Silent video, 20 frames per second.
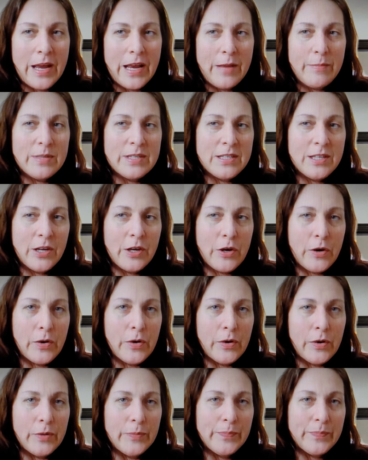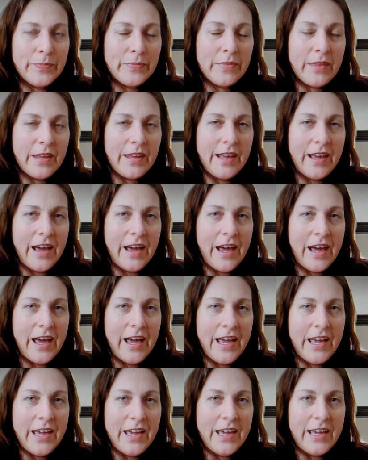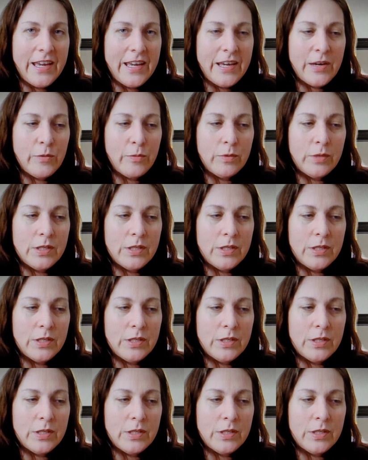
my name is Nicole. I